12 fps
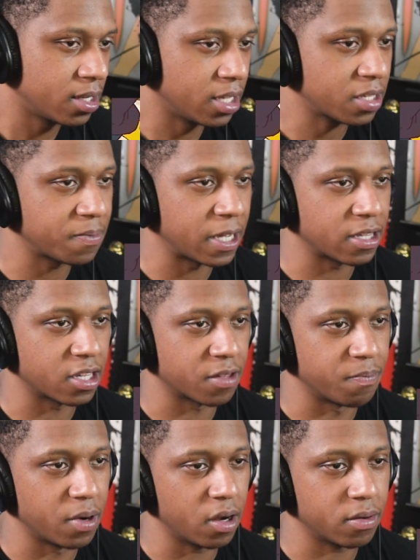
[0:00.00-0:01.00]
This man's
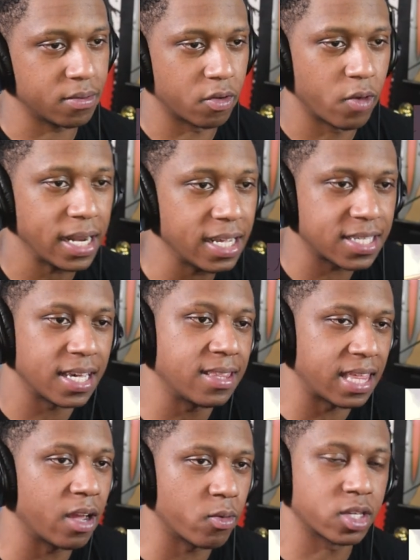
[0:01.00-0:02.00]
just bro. What did she
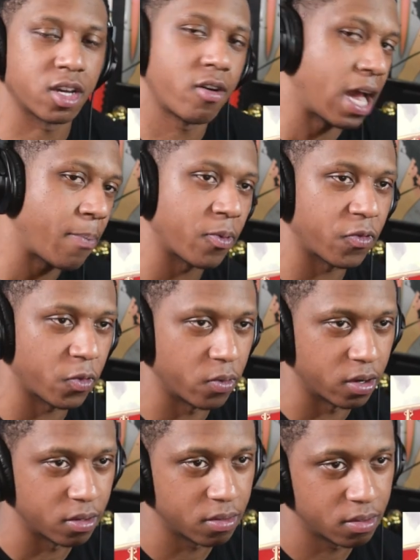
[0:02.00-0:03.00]
think was gonna happen for
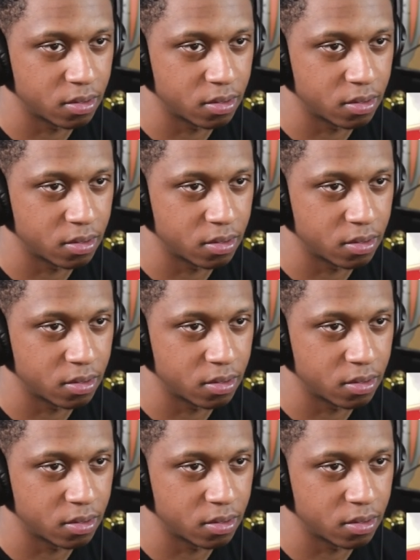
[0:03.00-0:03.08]
real?